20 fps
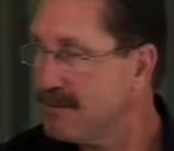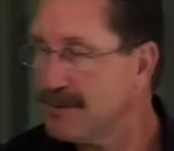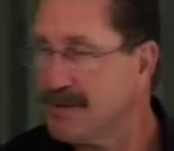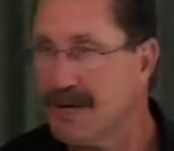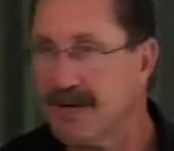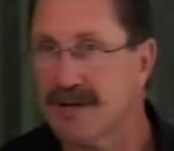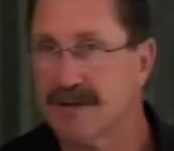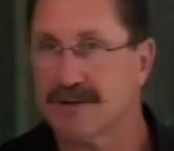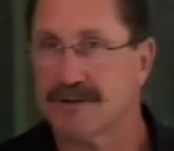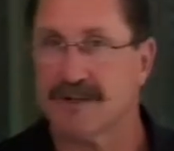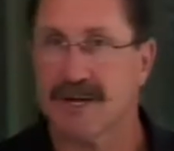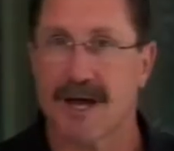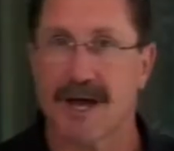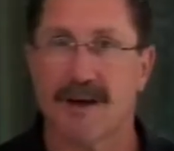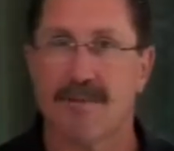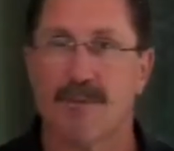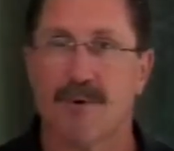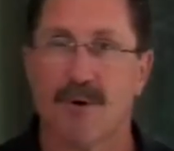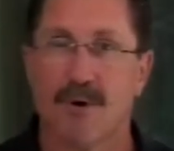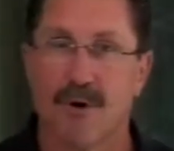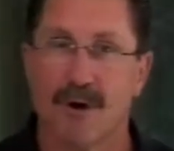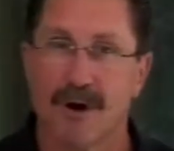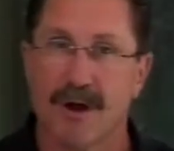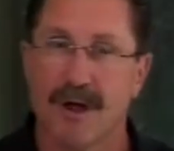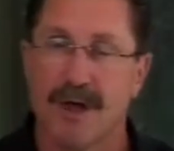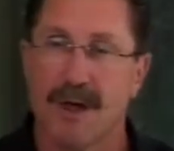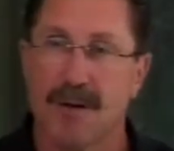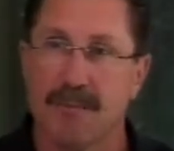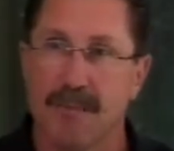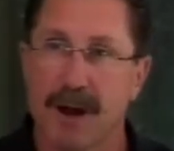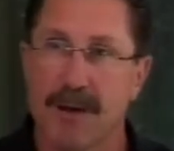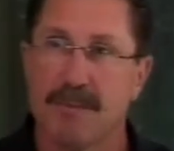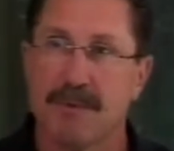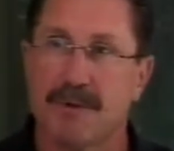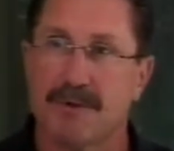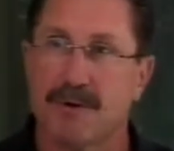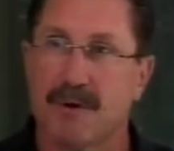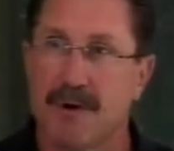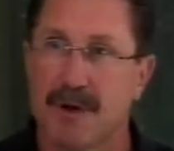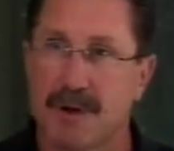particular time, or might be
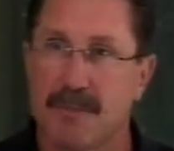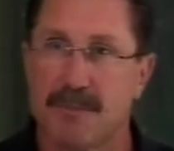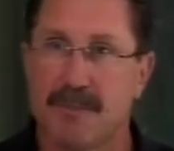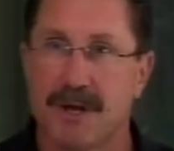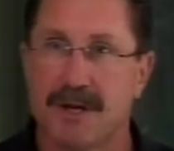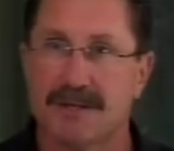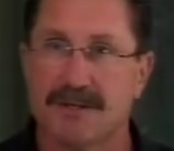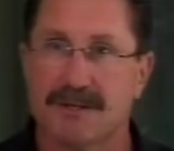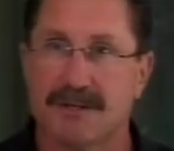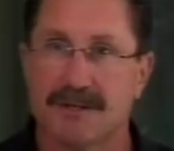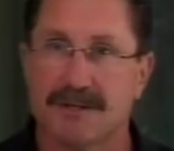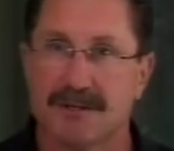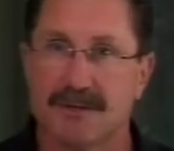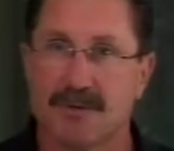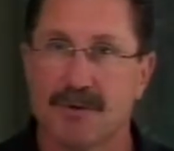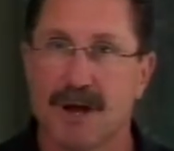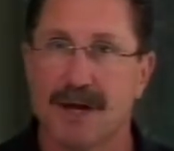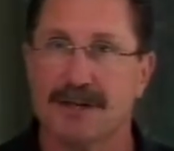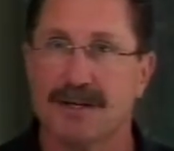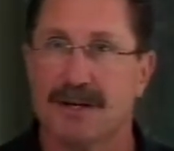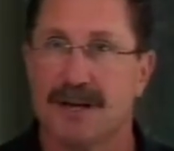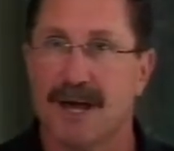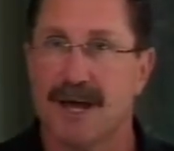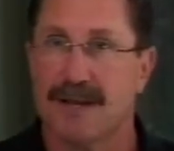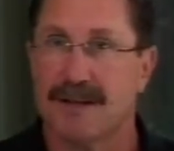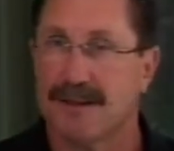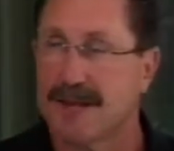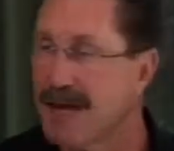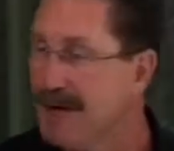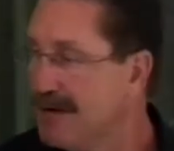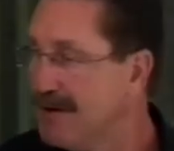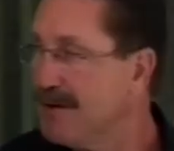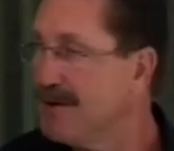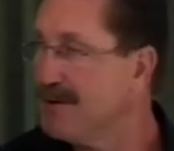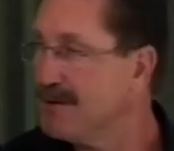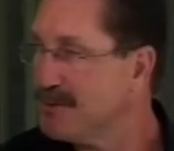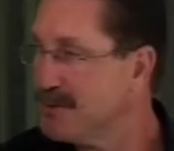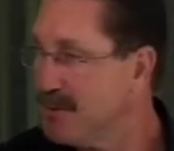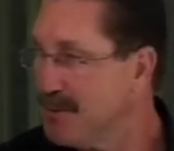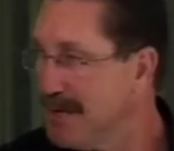throwing a pitch that's directed at that
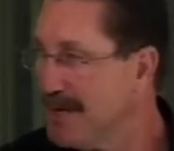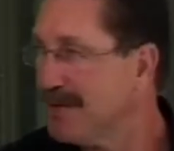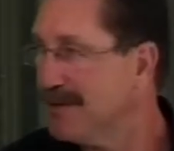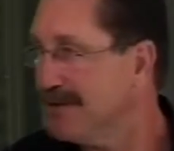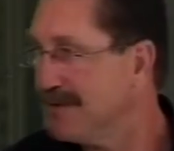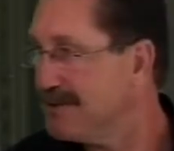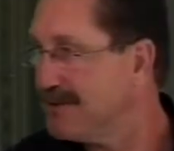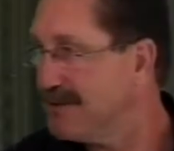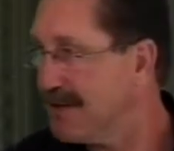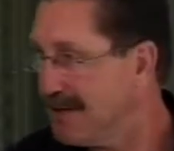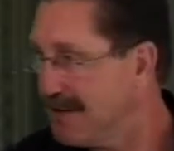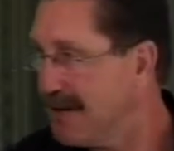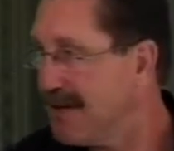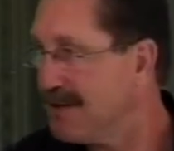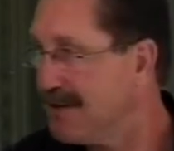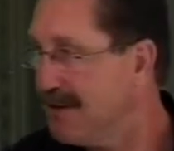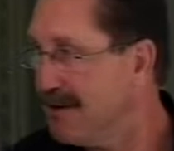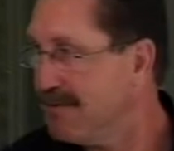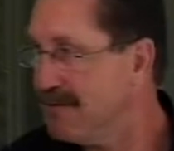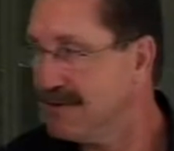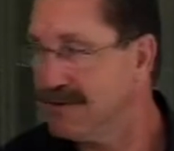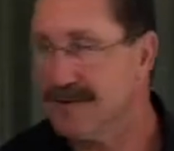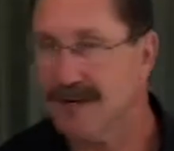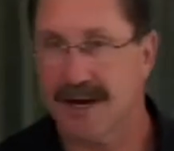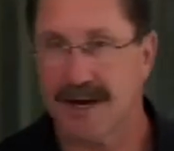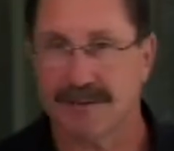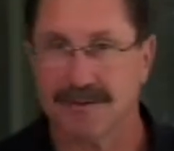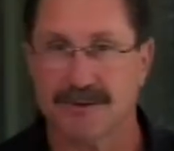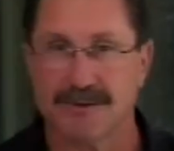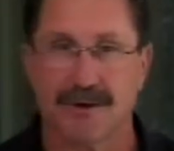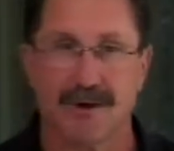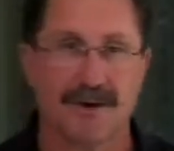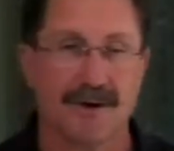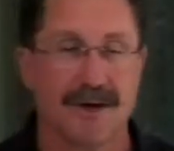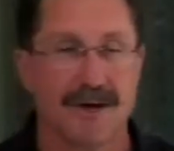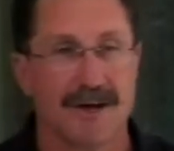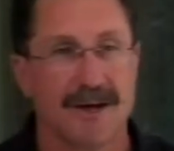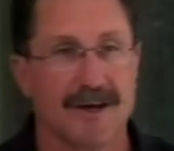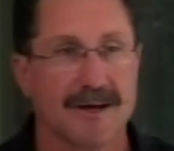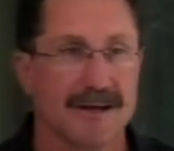hitter's weakness at that given time. So,
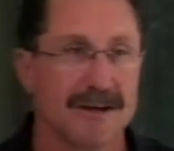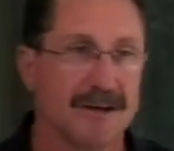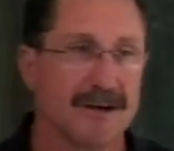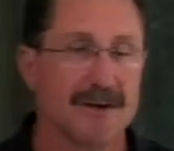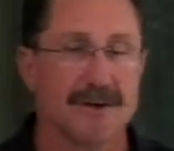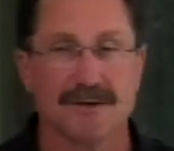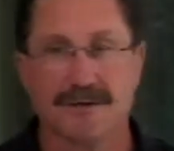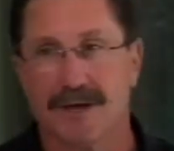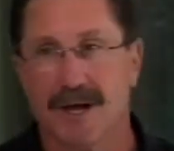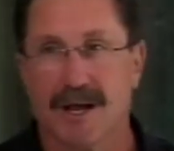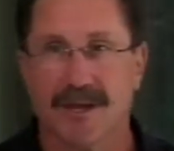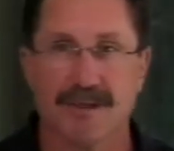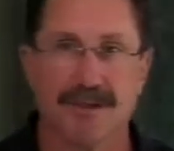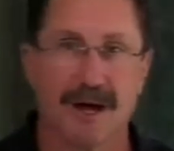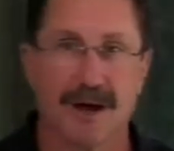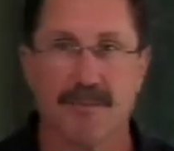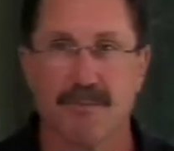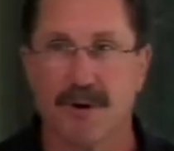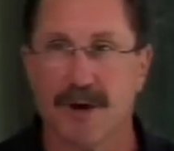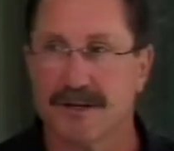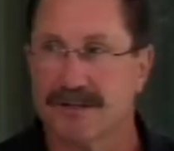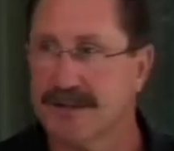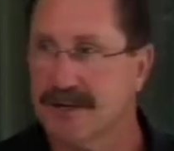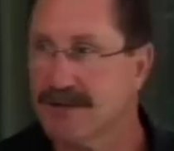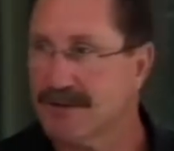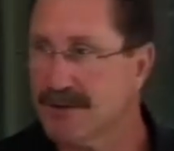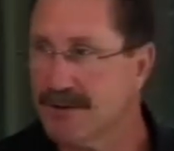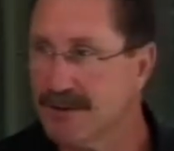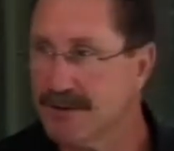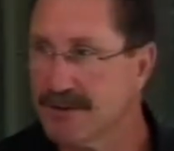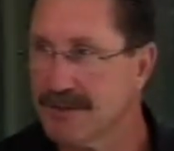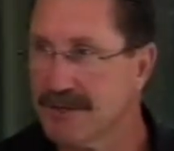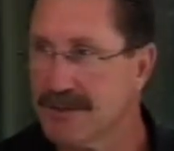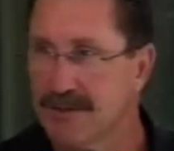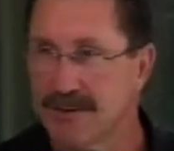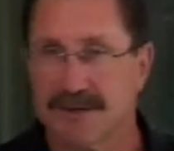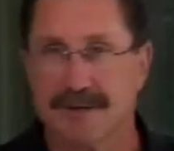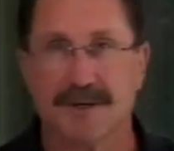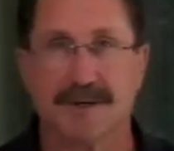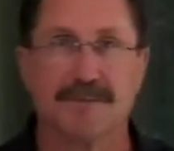you know, there's a lot of thought process that goes into
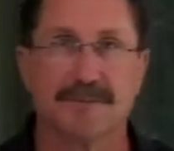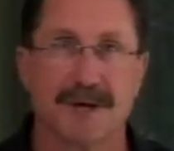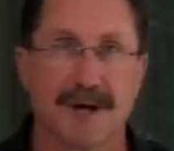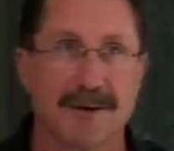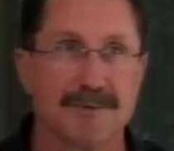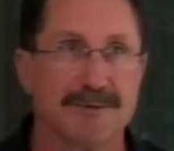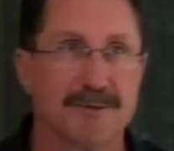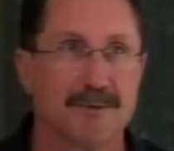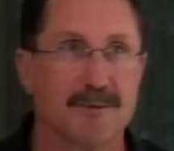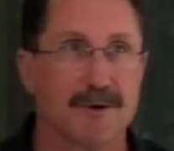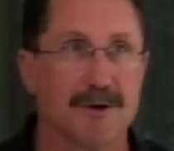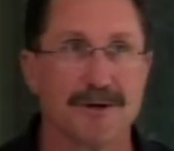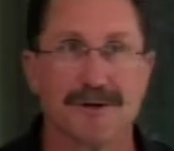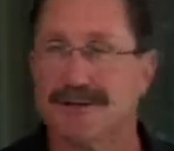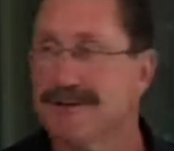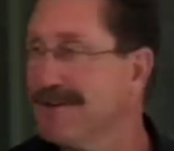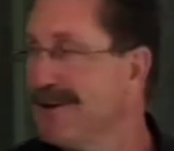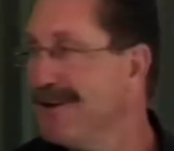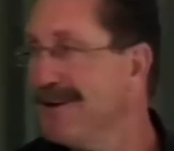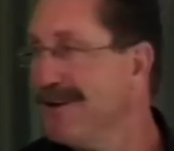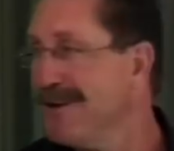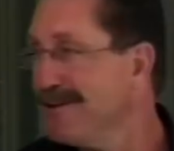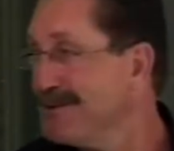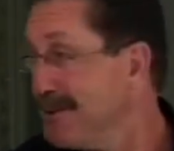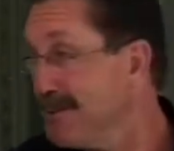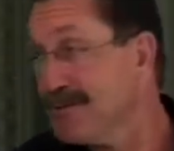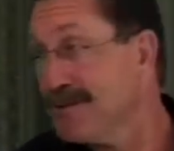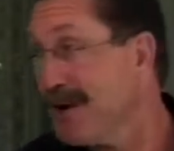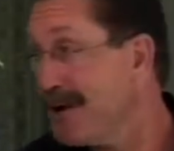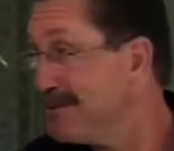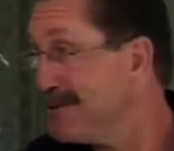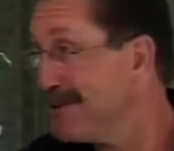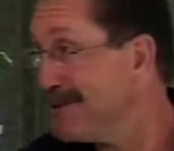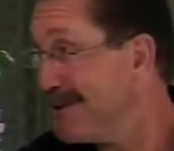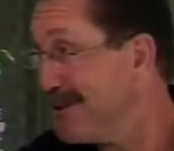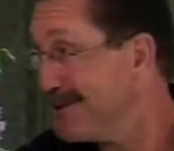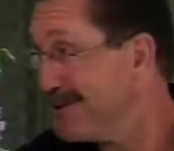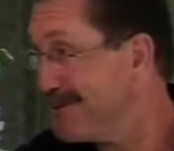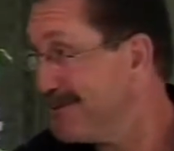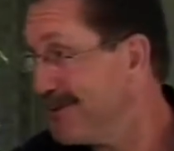it. Sometimes it works, sometimes it
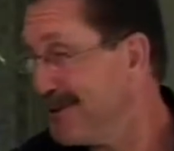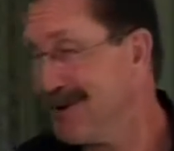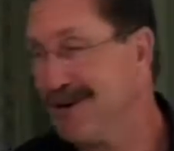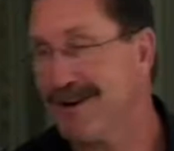doesn't work.